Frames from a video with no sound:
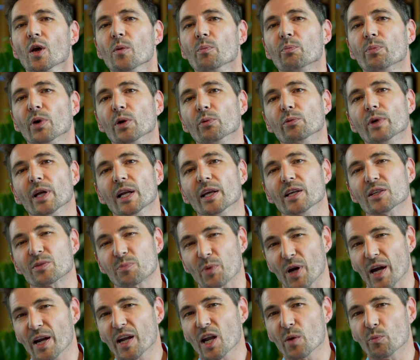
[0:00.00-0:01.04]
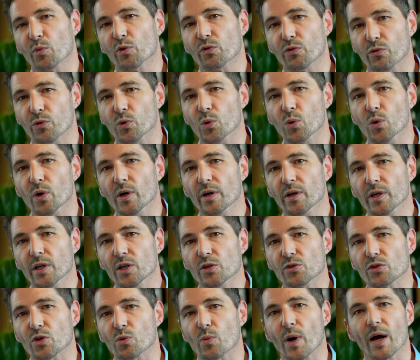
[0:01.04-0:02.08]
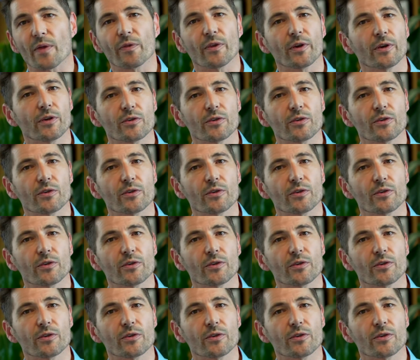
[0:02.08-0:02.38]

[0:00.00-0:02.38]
But really it's brain number 4 is the one that